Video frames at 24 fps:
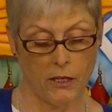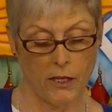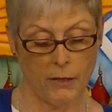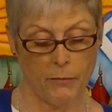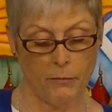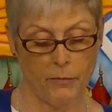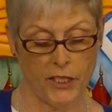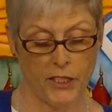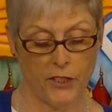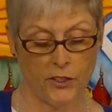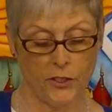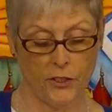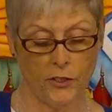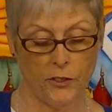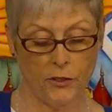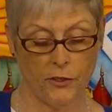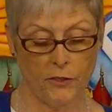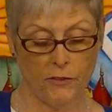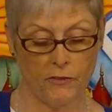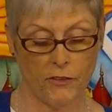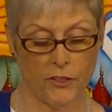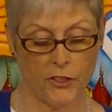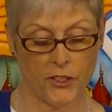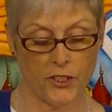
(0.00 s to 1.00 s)
I miss
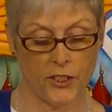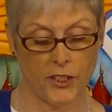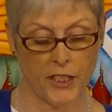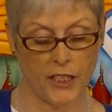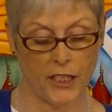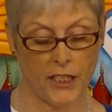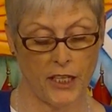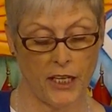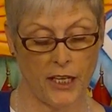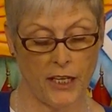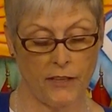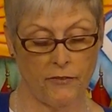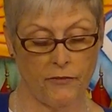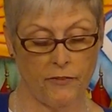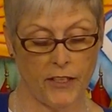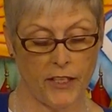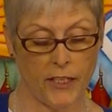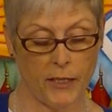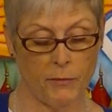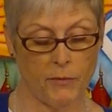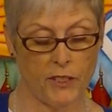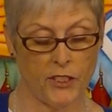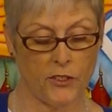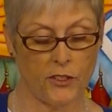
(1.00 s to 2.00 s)
university life,
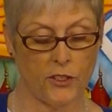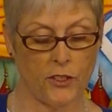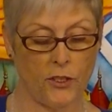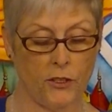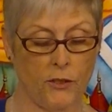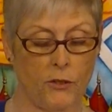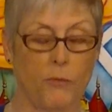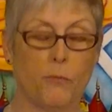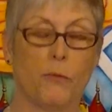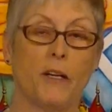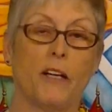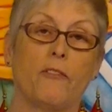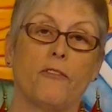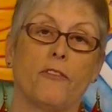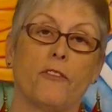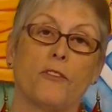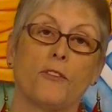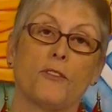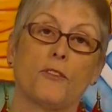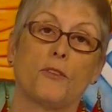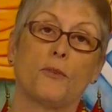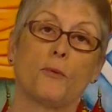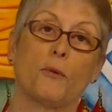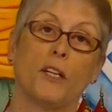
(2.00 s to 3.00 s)
and I miss you, my
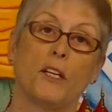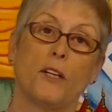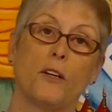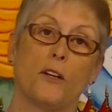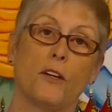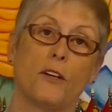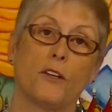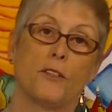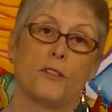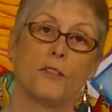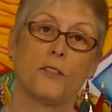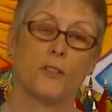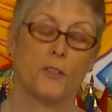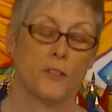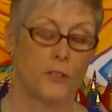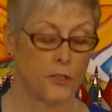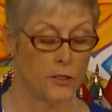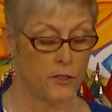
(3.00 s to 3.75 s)
first sweetheart.